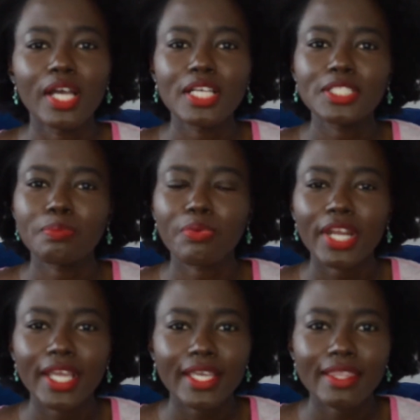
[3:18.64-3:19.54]

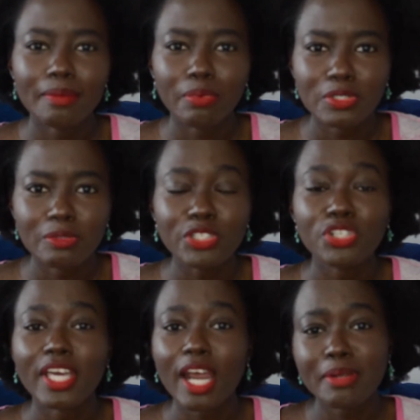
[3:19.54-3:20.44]
spray the bottom. Actually,
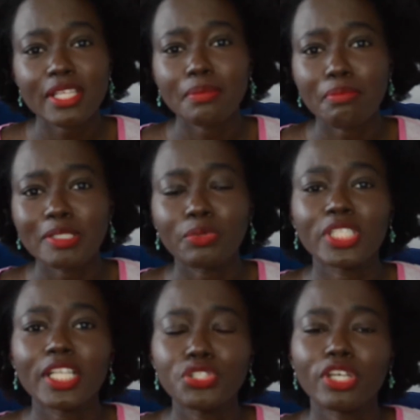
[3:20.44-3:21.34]
they are better than braids because
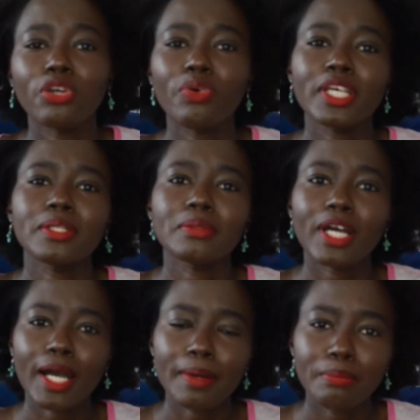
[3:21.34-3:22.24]
at least you can go in
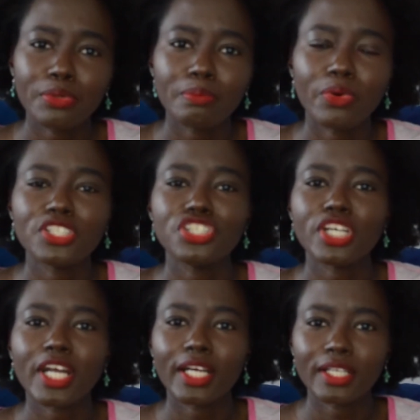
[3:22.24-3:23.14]
and put moisture
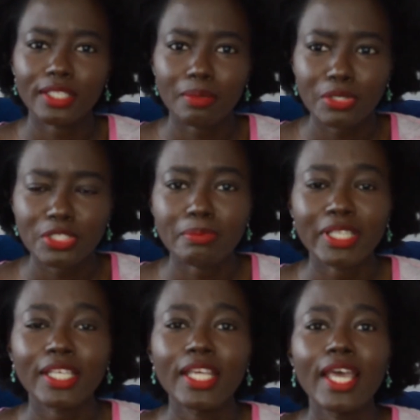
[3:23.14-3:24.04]
at the bottom. But
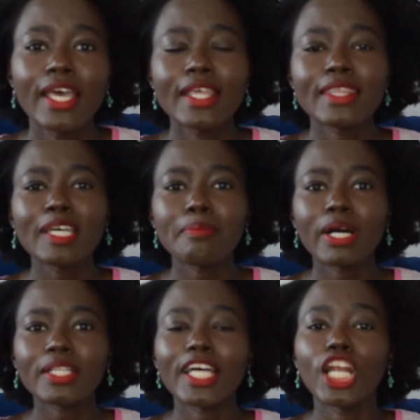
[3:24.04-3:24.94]
then think
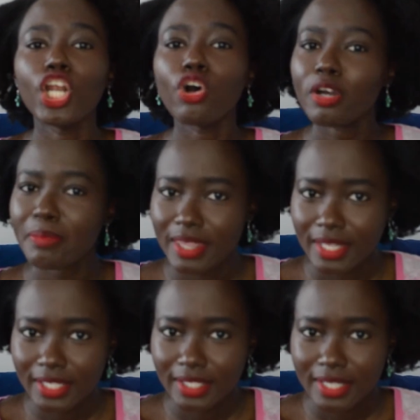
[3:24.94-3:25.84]
about the lock
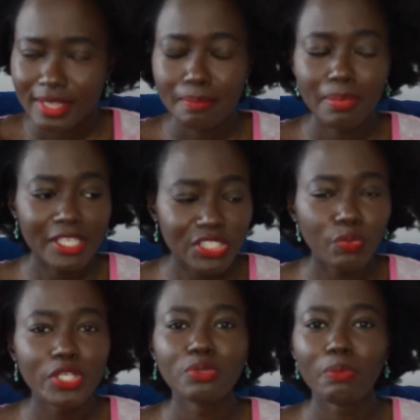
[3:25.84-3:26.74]
method. The best
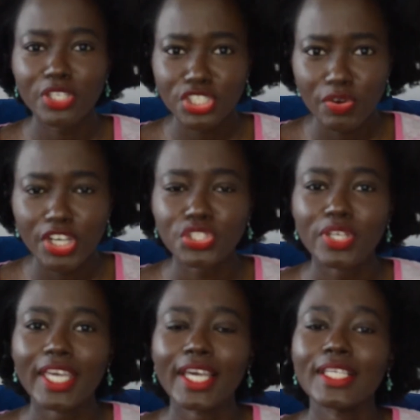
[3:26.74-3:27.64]
way to moisturize your
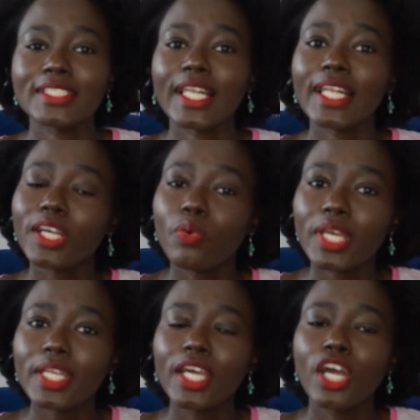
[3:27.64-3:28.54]
hair is the
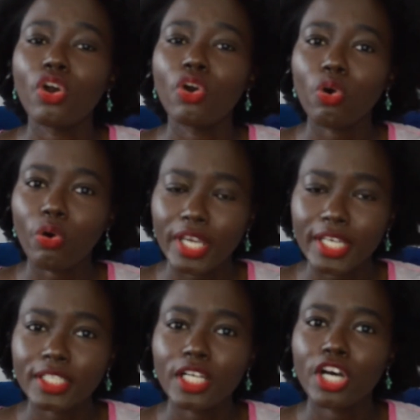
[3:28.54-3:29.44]
liquid
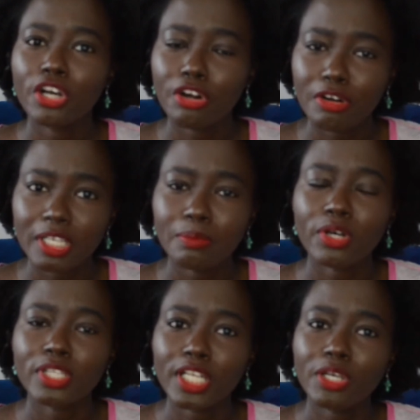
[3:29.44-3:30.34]
oil cream
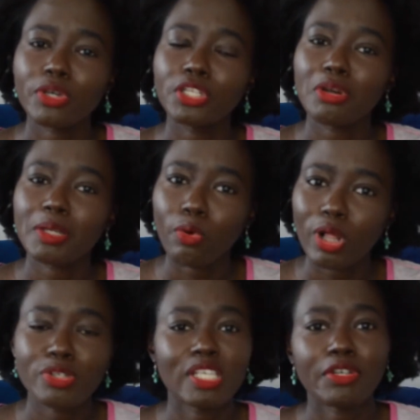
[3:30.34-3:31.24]
or the liquid cream
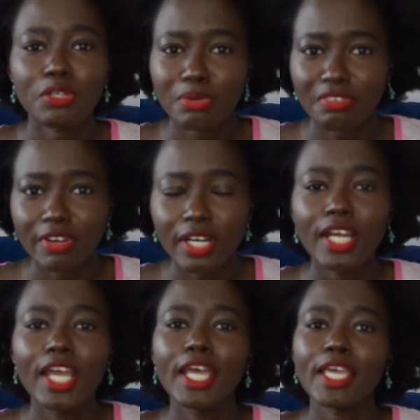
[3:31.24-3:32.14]
oil, whichever you prefer.
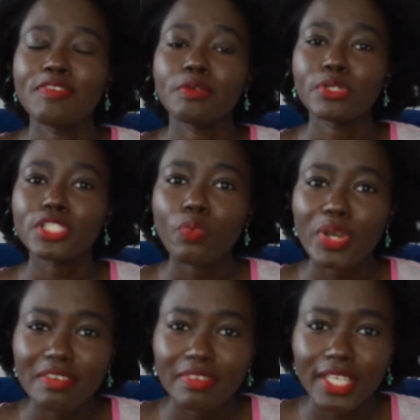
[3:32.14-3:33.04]
If you put a
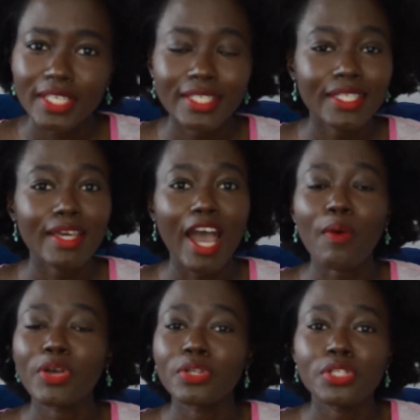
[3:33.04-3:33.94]
weave in, how
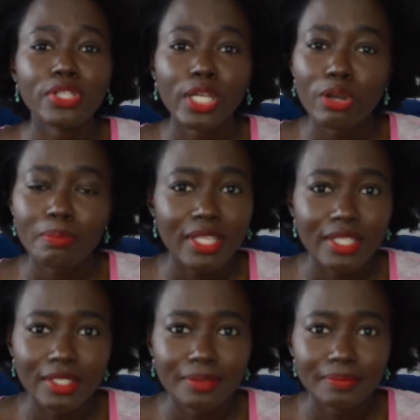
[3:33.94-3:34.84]
are you going to do the lock
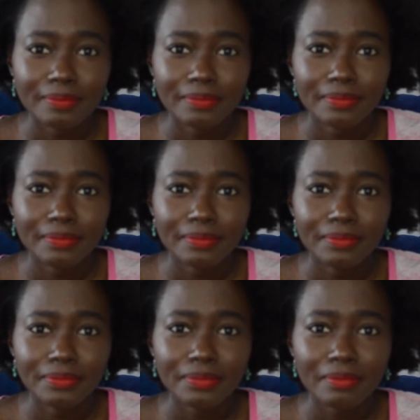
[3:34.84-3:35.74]
method?
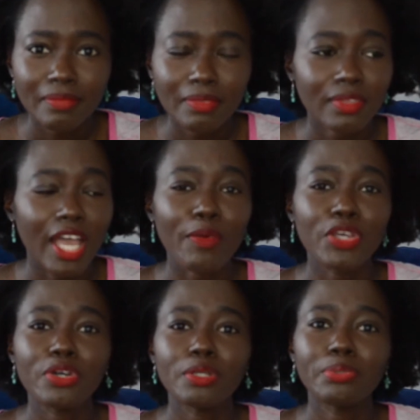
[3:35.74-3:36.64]
How are you
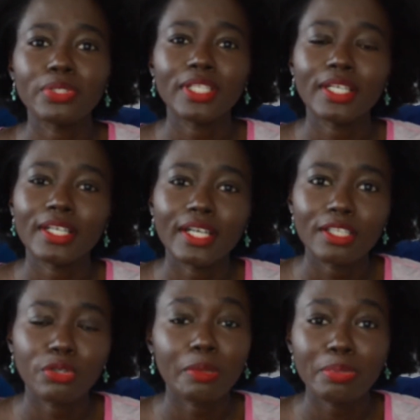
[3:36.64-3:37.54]
going to put,
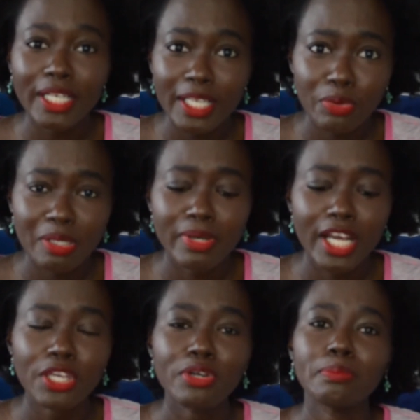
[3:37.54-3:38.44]
you can put a liquid in, but how
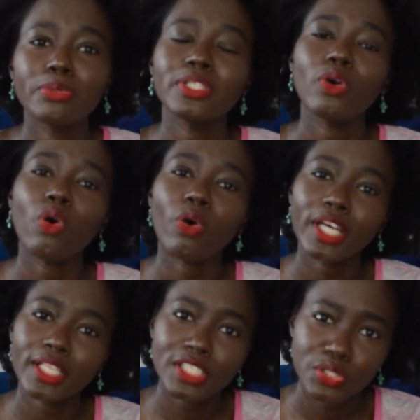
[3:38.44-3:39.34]
are you going to put
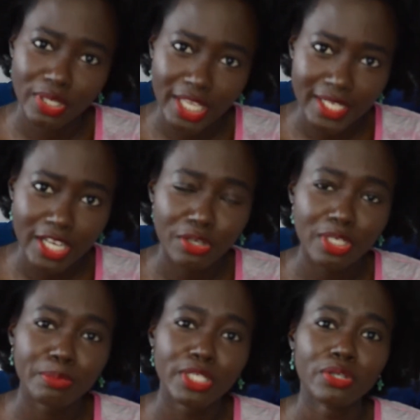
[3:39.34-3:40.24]
oil into layer? How are you
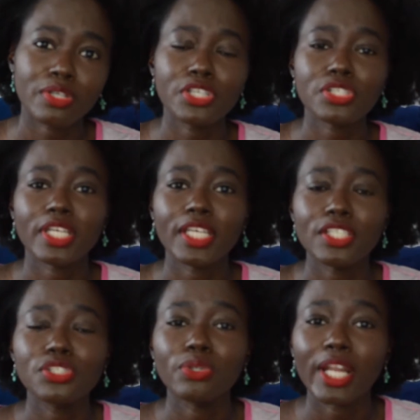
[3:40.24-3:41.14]
going to put a conditioner
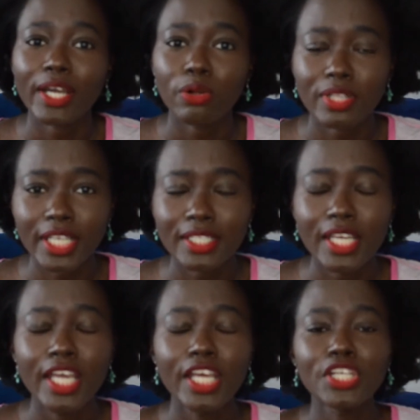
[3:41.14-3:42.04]
into layer? All that.
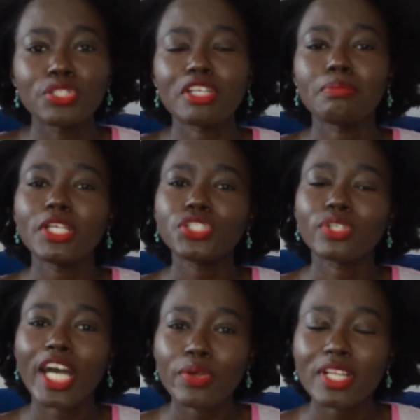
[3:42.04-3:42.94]
So it means you
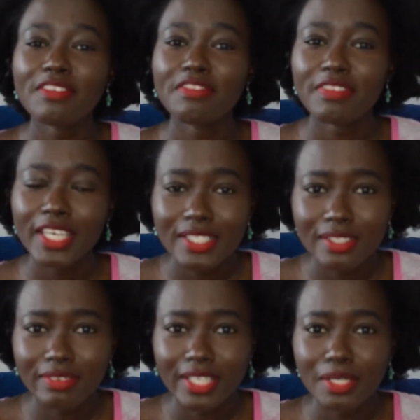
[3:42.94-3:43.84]
cannot
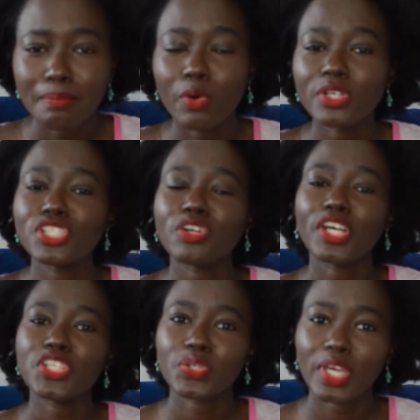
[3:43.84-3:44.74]
effectively
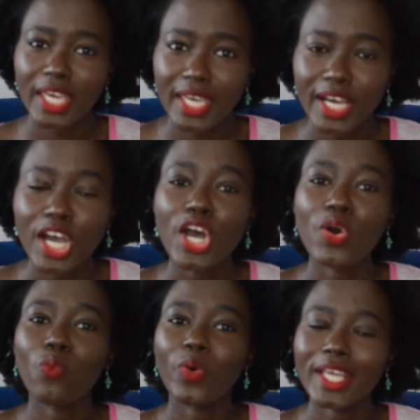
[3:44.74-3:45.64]
moisturize your hair
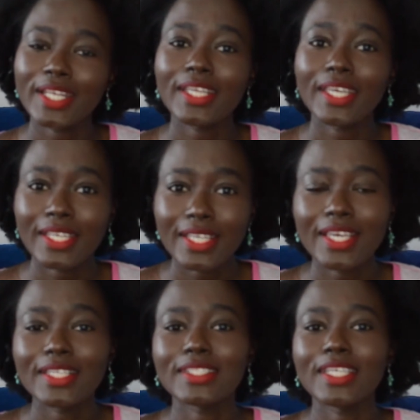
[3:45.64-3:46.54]
when it
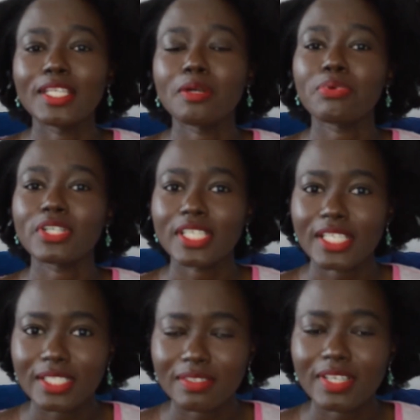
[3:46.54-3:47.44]
is in
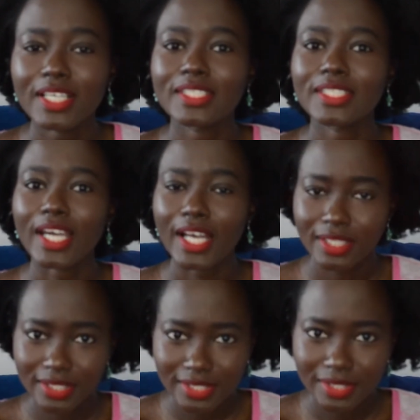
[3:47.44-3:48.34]
protective
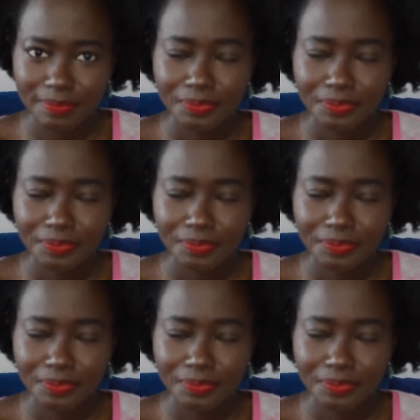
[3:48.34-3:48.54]
styles.